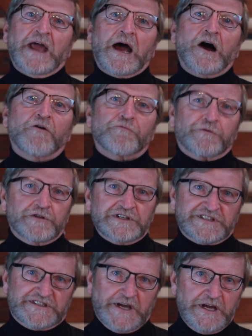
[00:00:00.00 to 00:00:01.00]
down for the
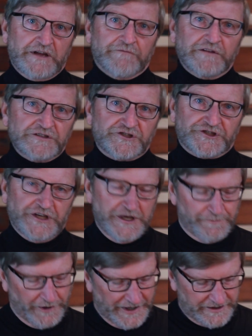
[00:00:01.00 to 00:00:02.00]
sake of the
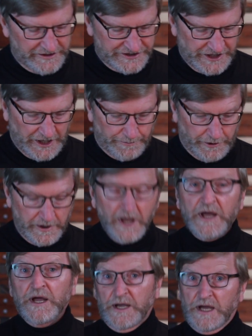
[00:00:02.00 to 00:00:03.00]
sheep like the shepherd.
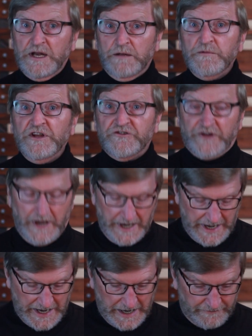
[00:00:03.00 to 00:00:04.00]
And it means to
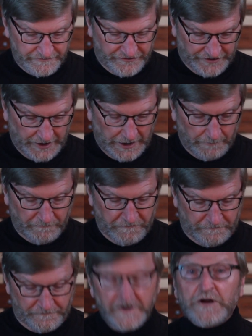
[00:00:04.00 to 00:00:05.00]
have some
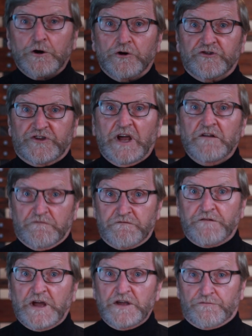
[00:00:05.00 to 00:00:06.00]
fierce and
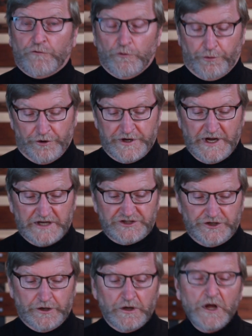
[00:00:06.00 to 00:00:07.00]
faithful
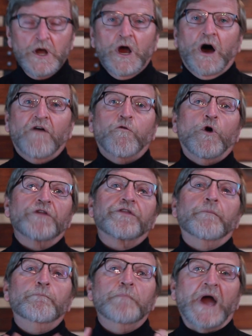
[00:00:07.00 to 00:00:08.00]
protection of what
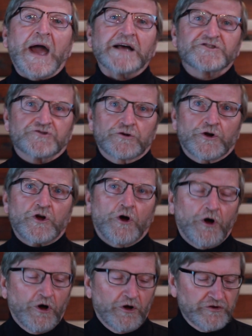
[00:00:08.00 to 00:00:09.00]
the master
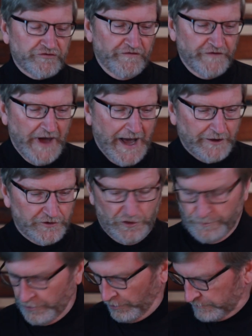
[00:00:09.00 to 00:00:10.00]
calls
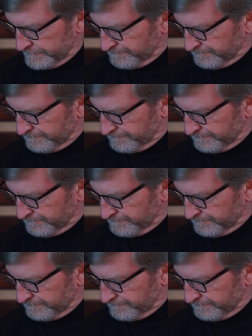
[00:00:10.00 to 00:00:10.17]
valuable.